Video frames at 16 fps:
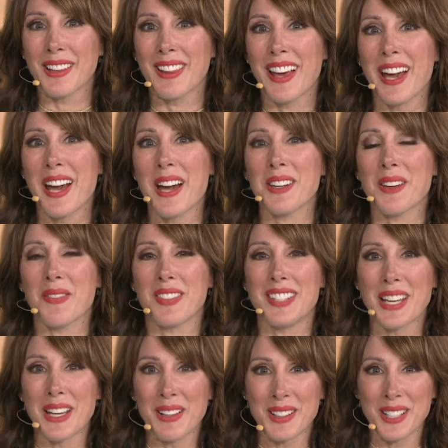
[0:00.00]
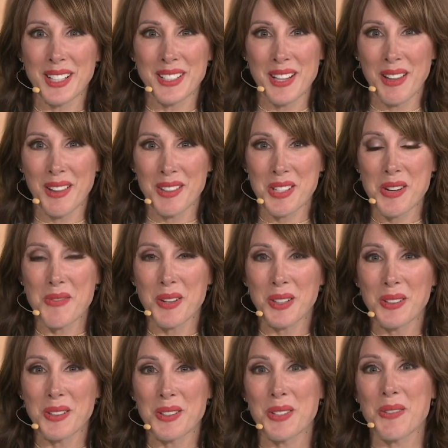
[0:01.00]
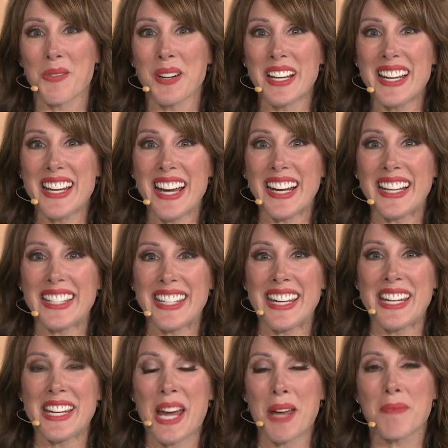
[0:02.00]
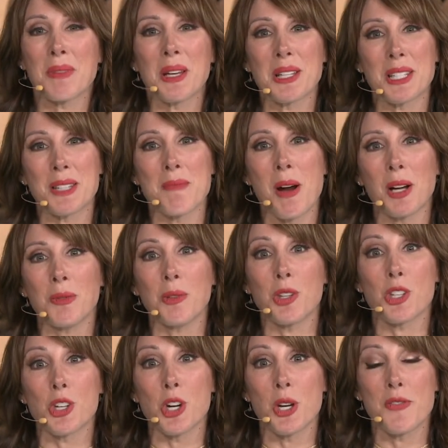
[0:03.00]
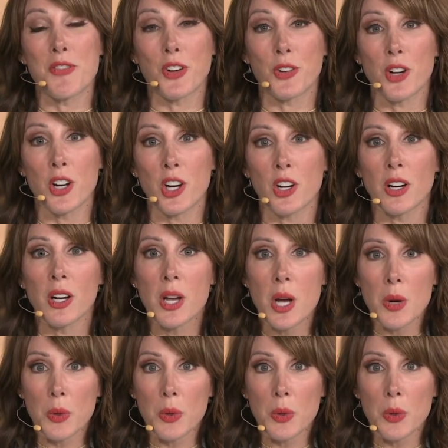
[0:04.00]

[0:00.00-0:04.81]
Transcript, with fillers: land of Dell Technology World twenty nineteen. I'm Lisa Martin with John Furrier.